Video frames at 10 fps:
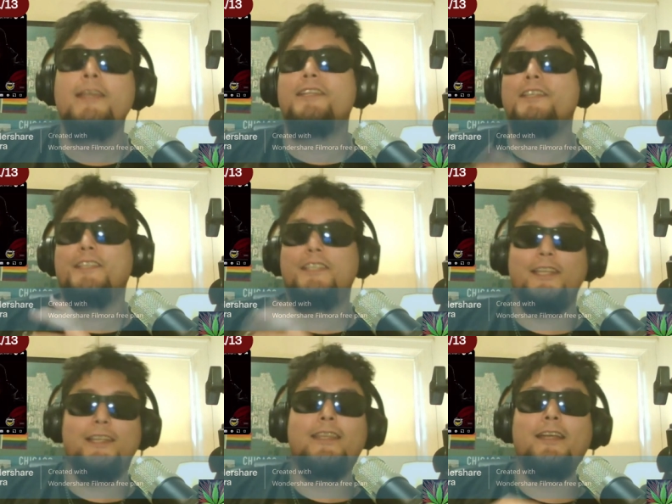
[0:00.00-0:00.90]
to
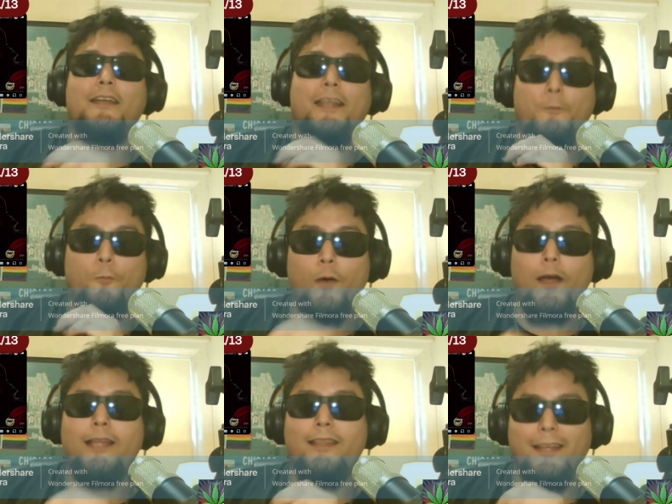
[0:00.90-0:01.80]
sit there and
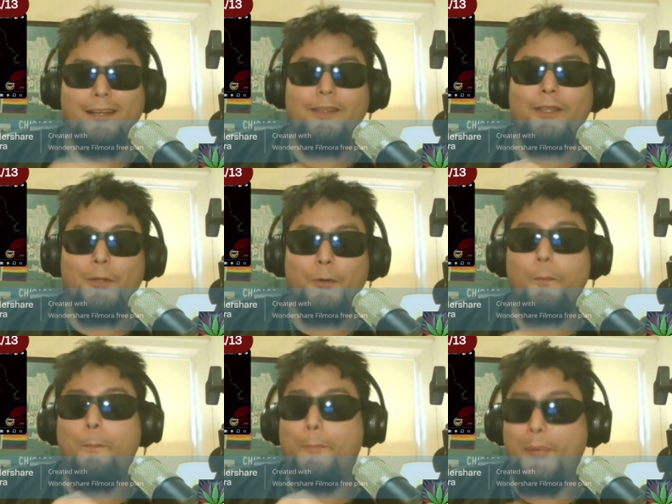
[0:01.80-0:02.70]
whine like a
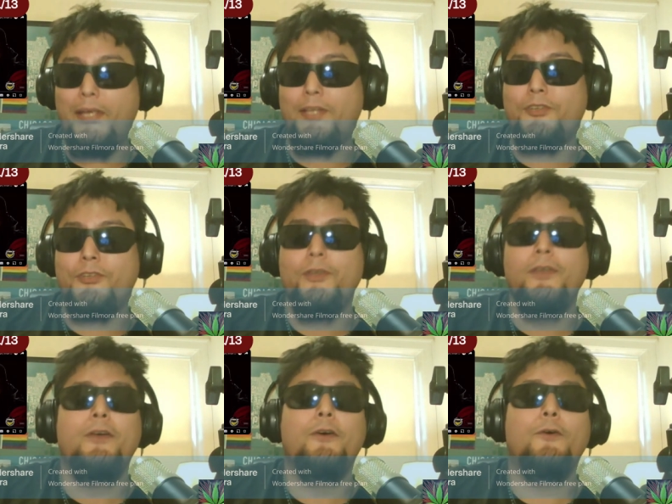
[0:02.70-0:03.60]
little bitch
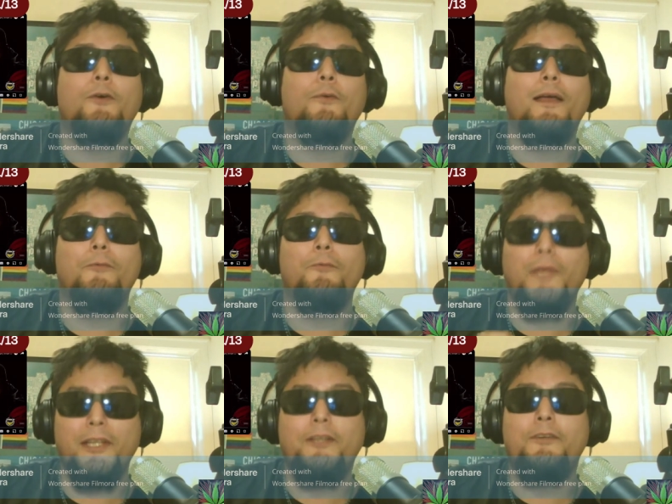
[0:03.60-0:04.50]
around
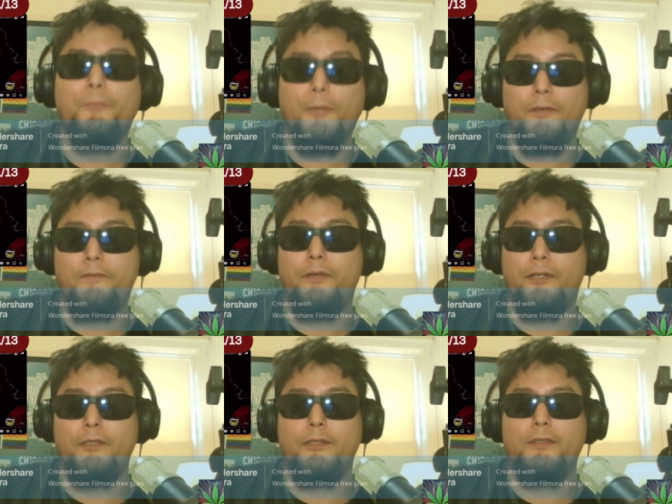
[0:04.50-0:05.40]
real
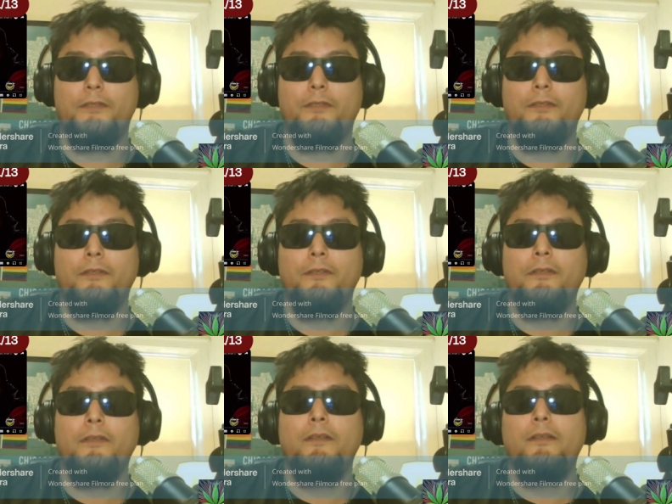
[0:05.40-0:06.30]
motherfuckers.
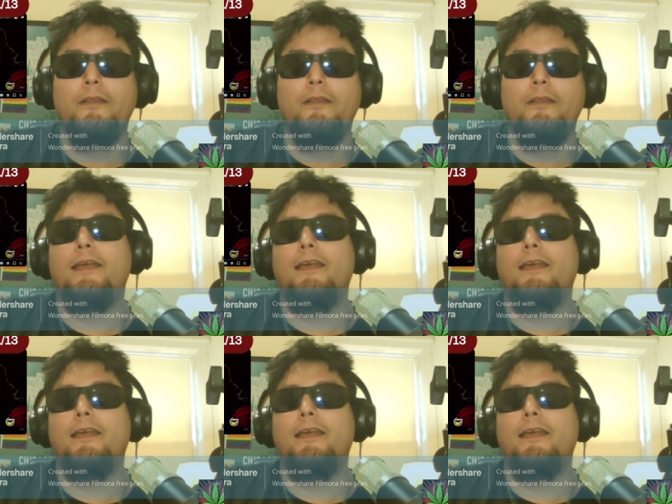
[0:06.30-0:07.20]

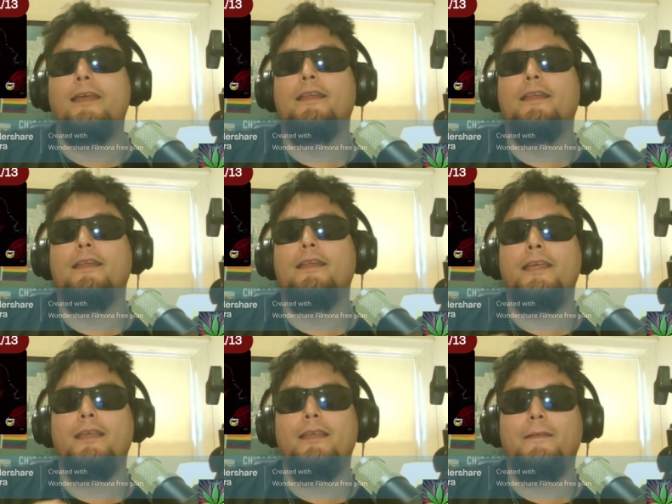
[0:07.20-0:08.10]
And
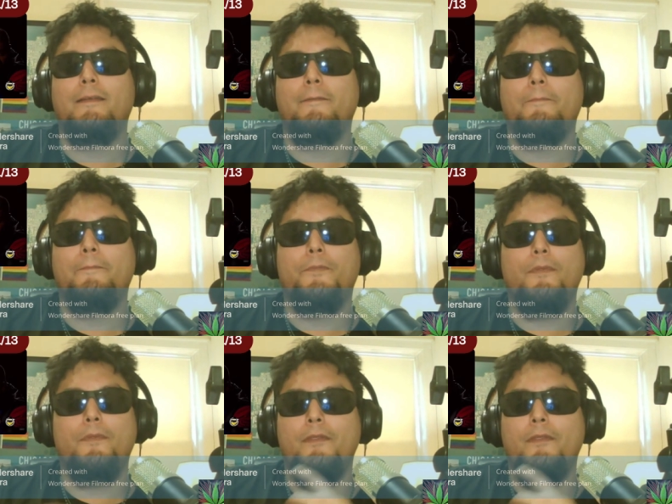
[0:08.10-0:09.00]
I'm not even this ain't no
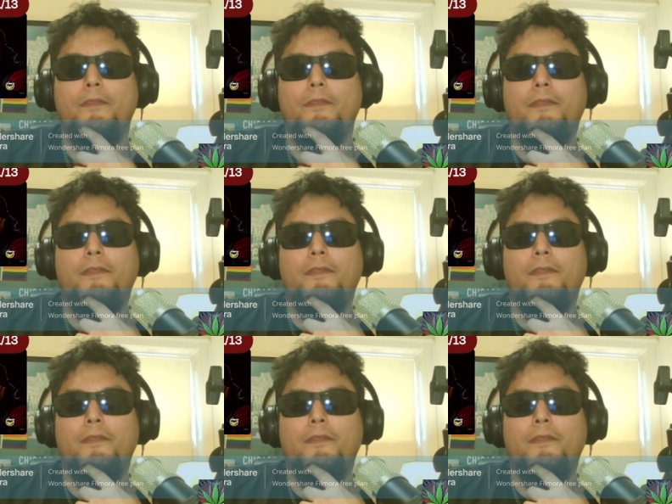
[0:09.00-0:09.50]
this ain't acting,